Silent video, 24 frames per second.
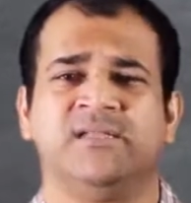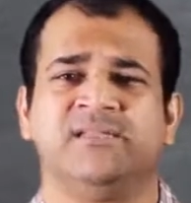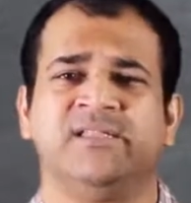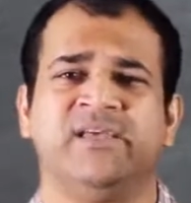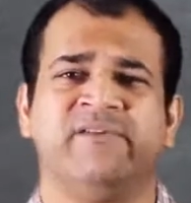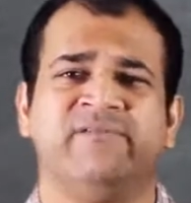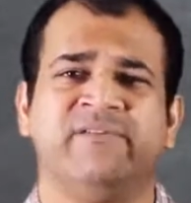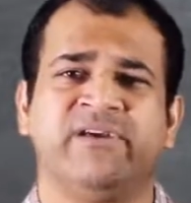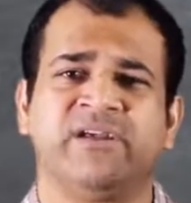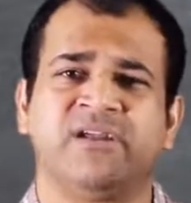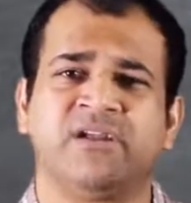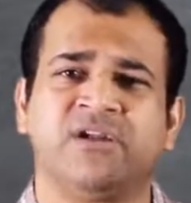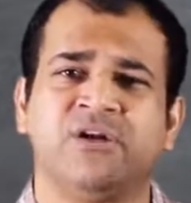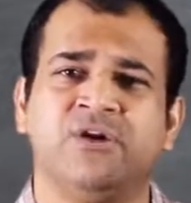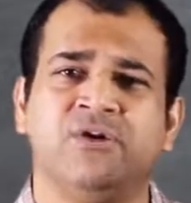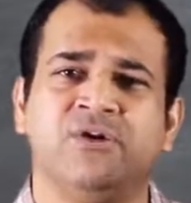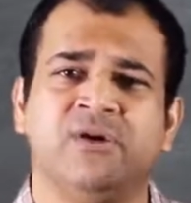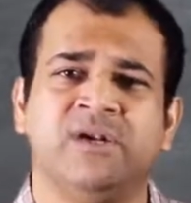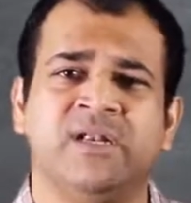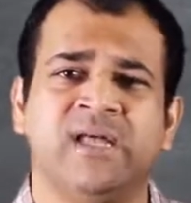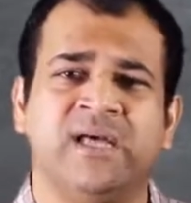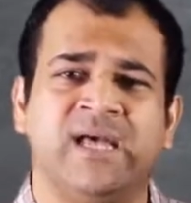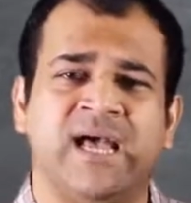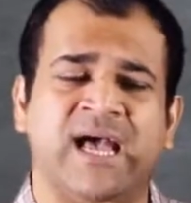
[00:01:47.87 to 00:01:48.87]
they were
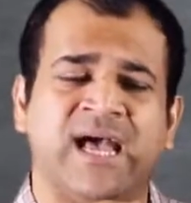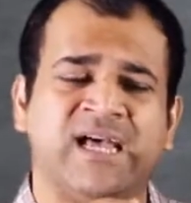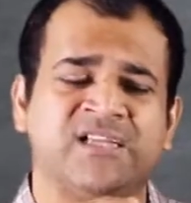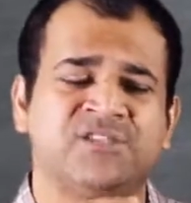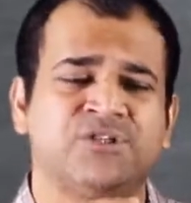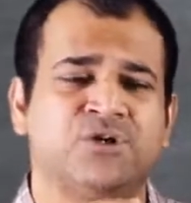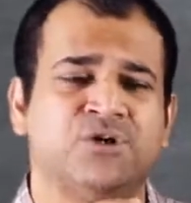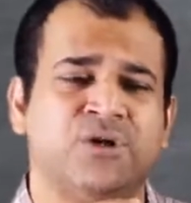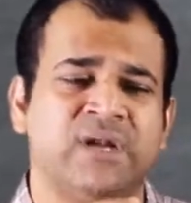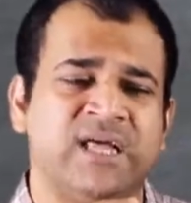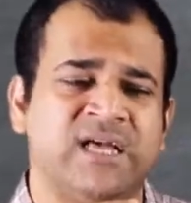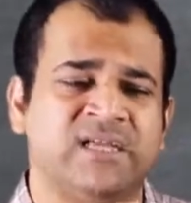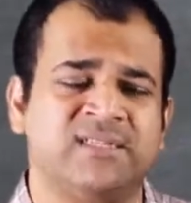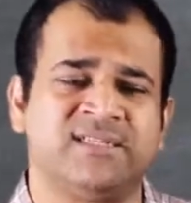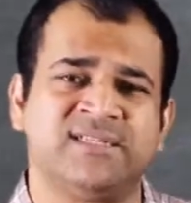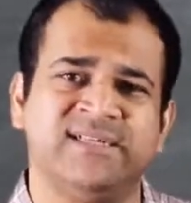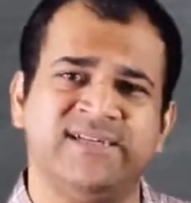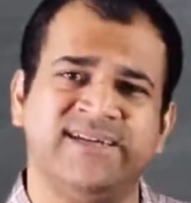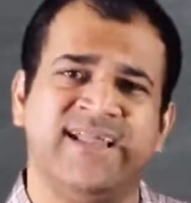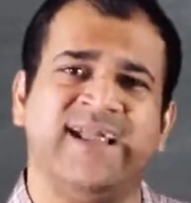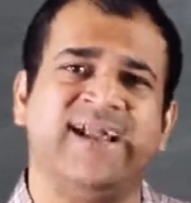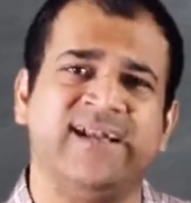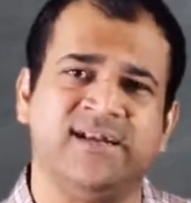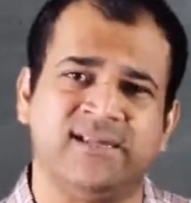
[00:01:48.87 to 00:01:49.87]
good, as good as
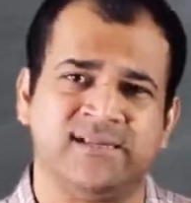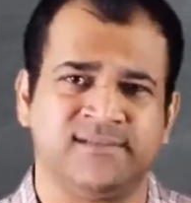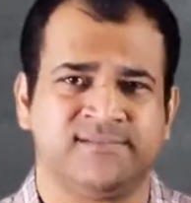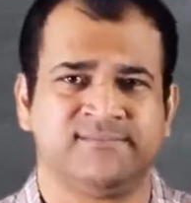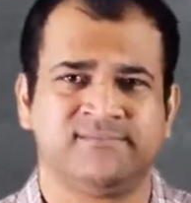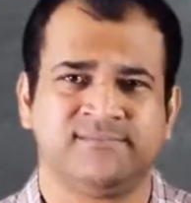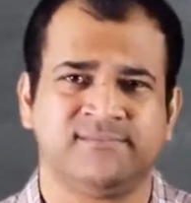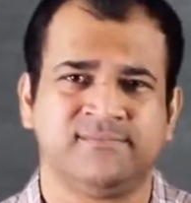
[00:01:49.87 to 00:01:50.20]
dead.